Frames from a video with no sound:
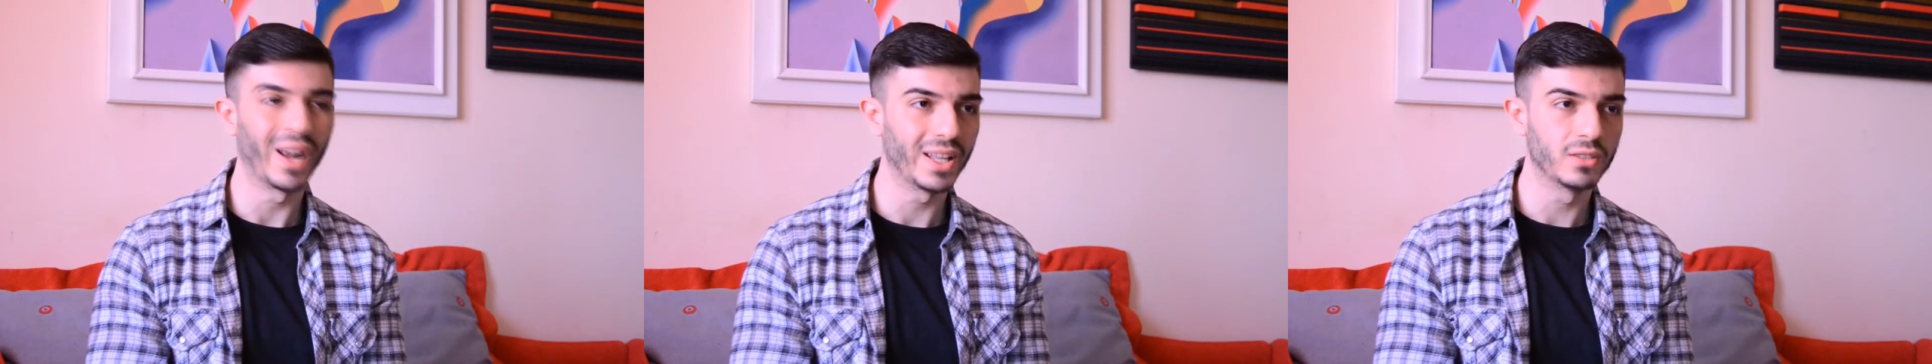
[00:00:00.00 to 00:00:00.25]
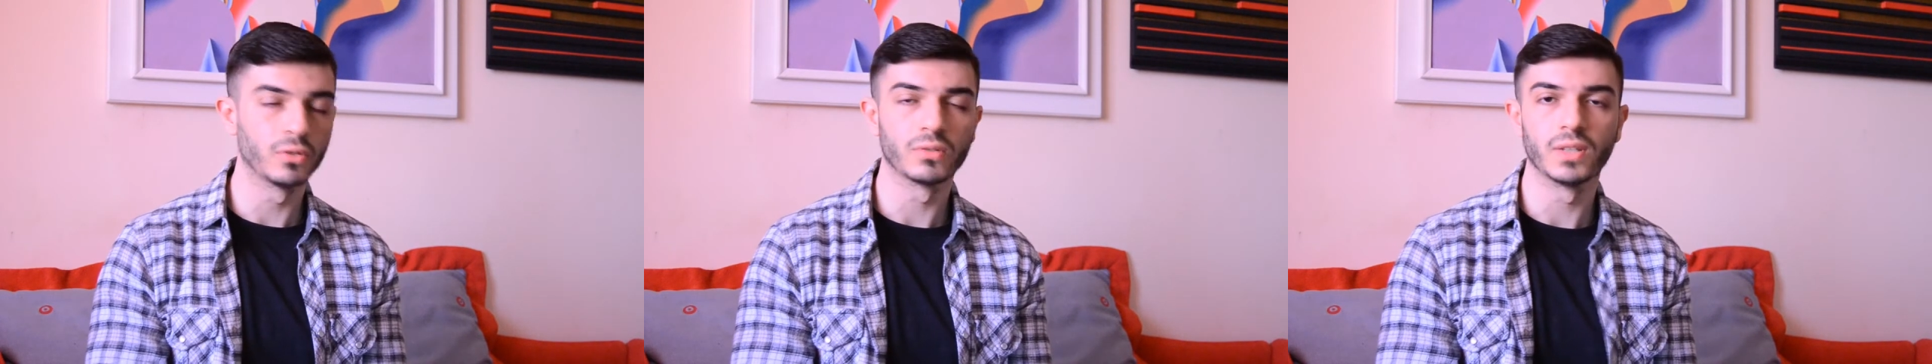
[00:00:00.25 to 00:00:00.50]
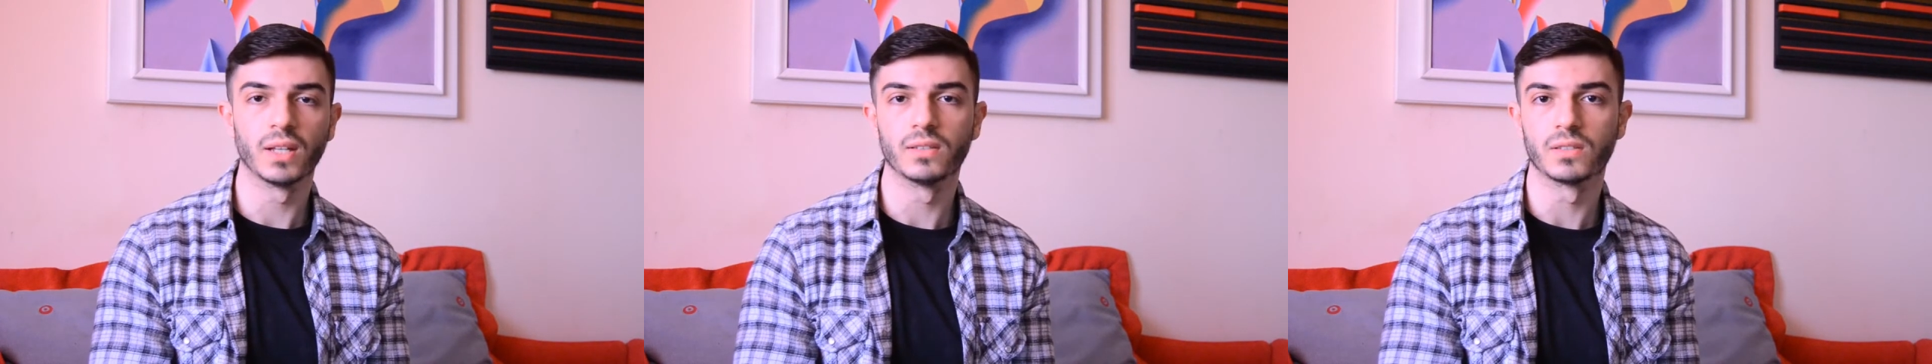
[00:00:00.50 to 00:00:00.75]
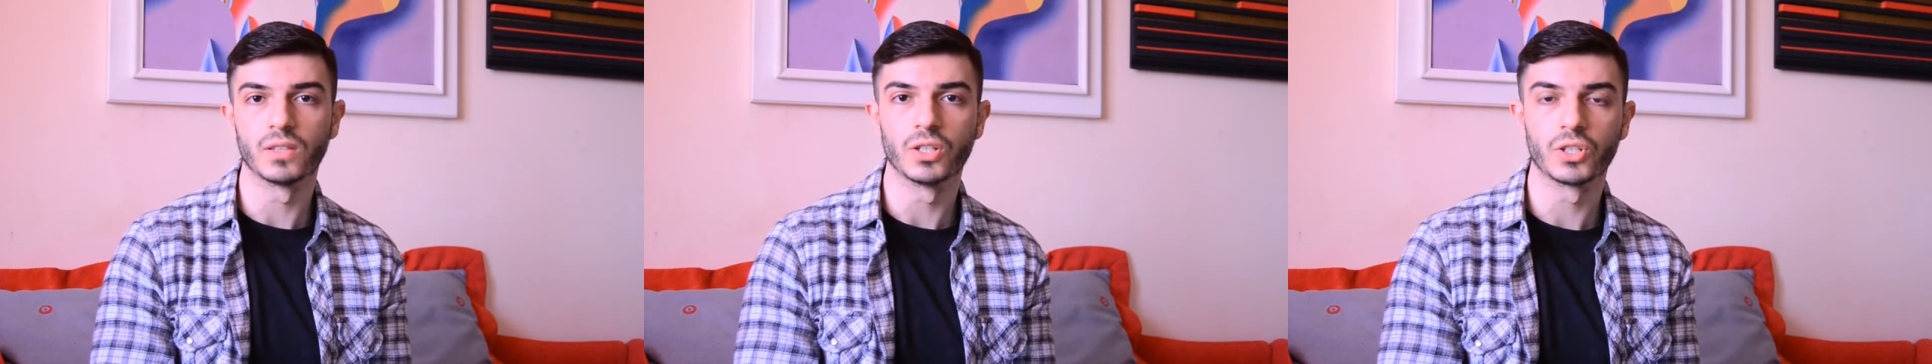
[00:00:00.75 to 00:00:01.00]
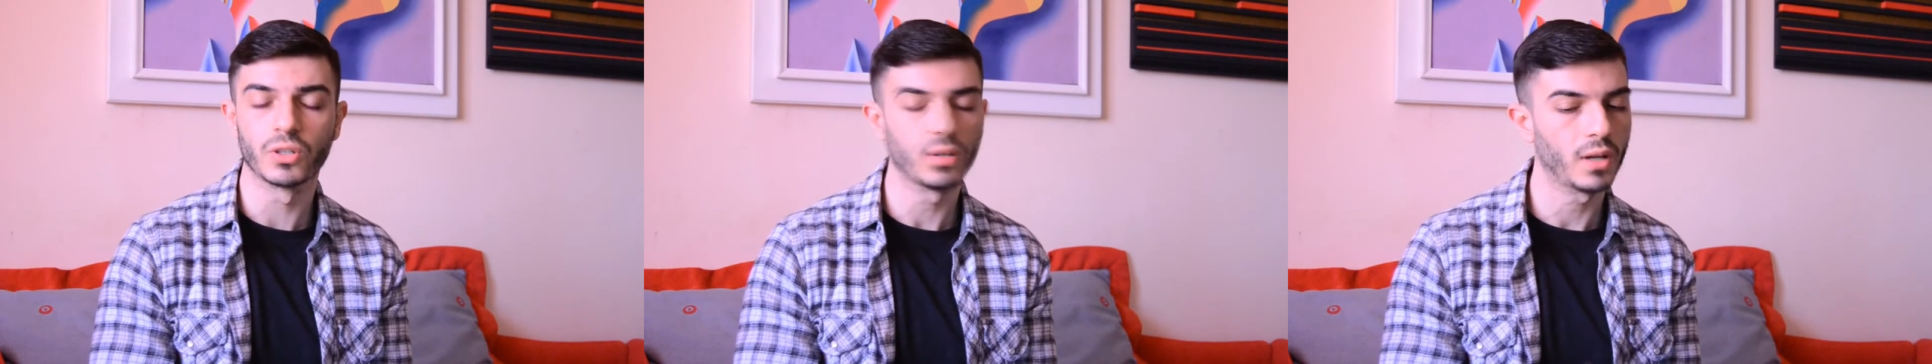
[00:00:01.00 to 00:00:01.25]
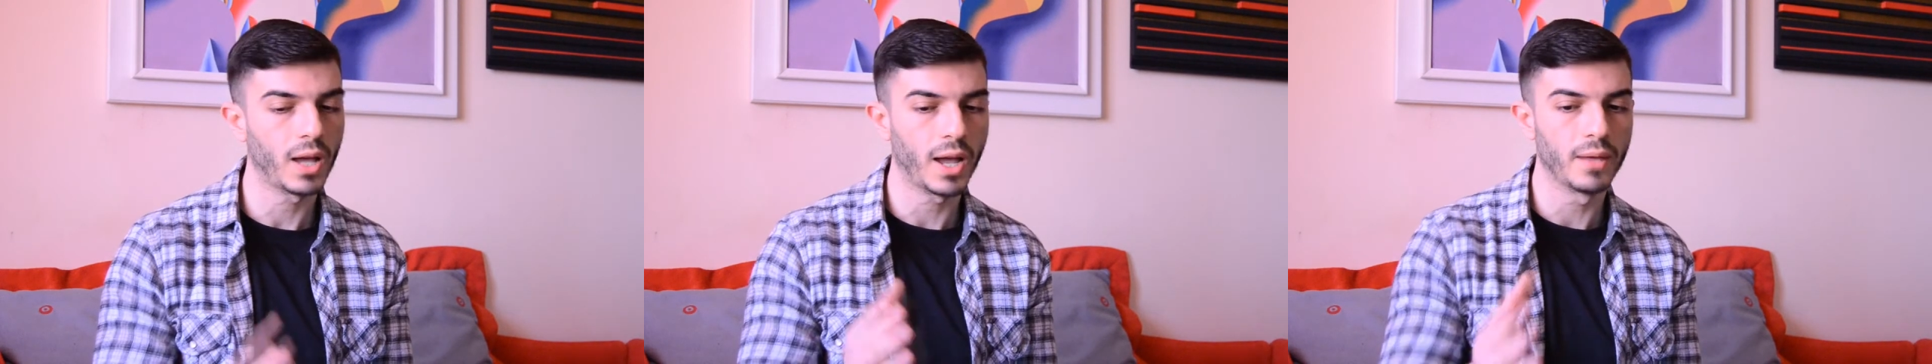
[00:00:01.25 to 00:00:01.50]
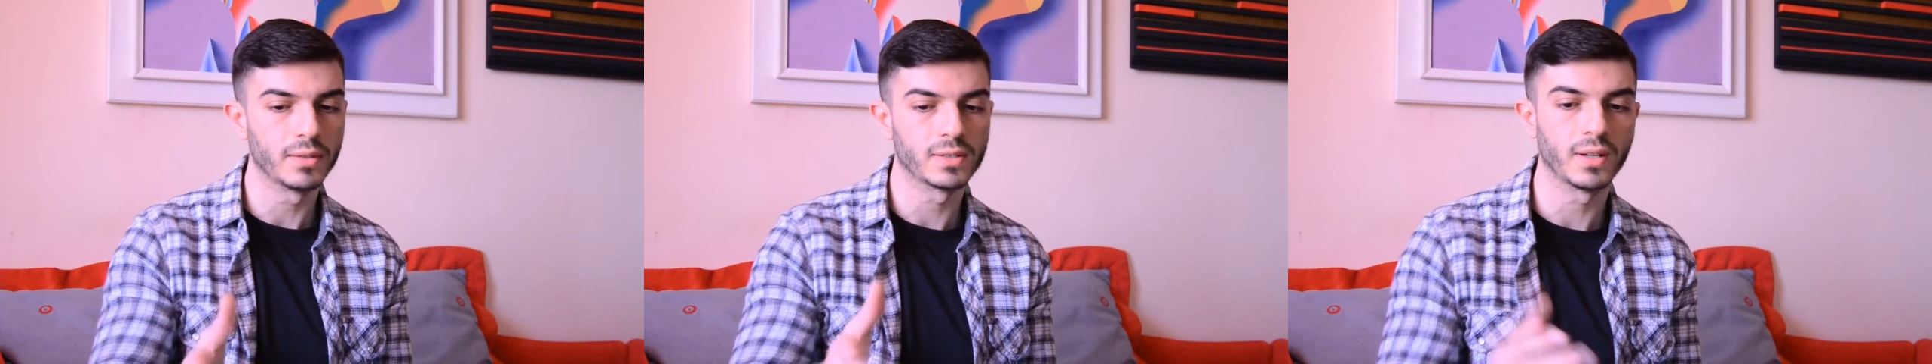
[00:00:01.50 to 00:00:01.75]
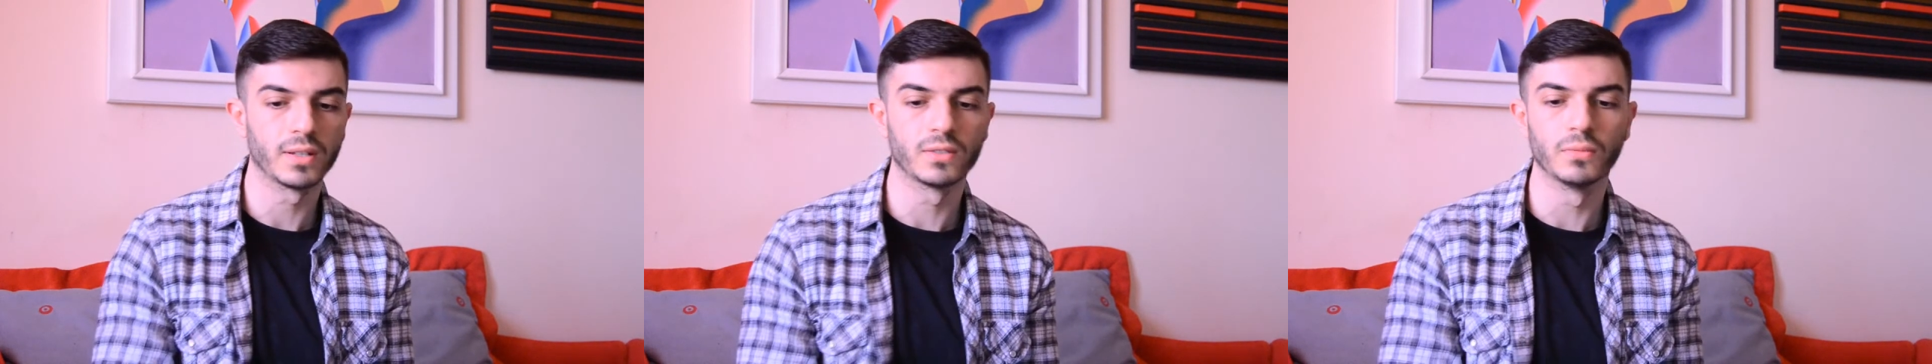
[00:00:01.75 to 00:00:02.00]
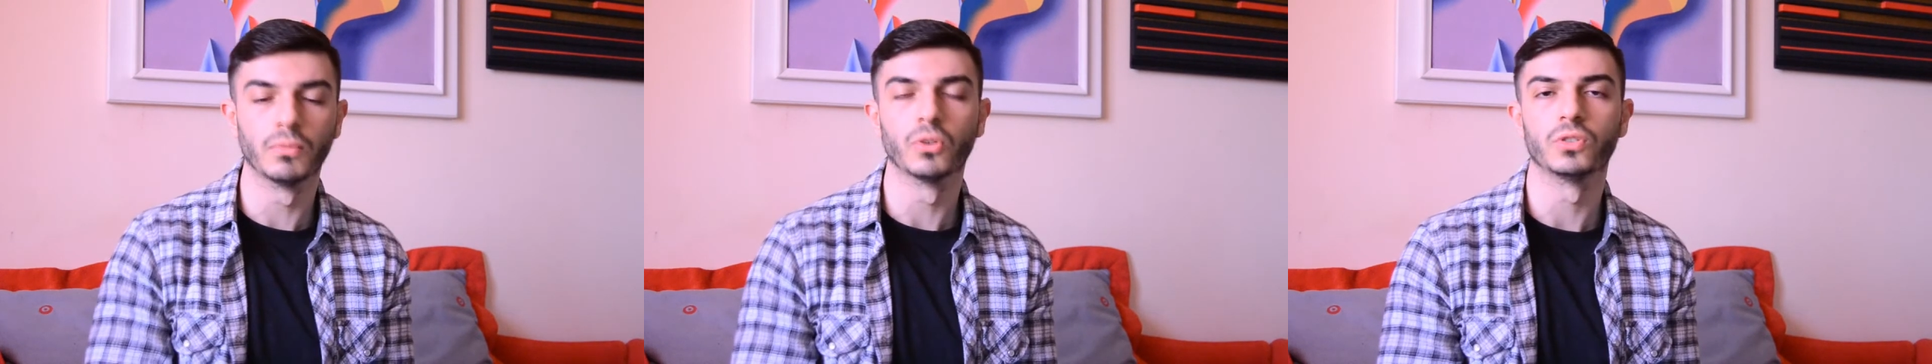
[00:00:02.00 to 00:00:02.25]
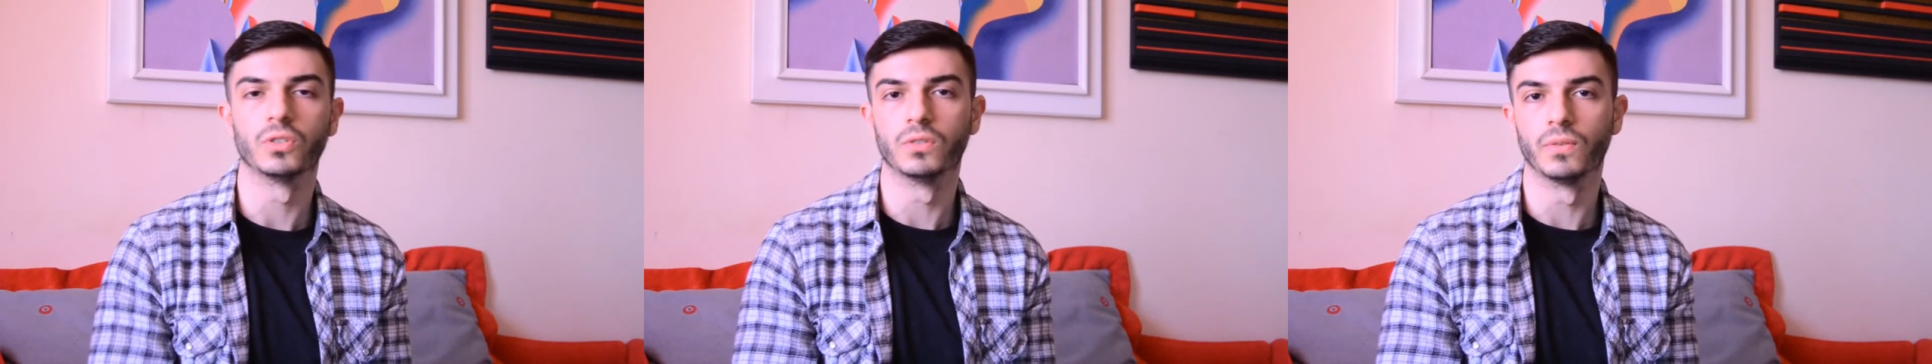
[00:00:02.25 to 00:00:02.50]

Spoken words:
when I took that decision, I started to buy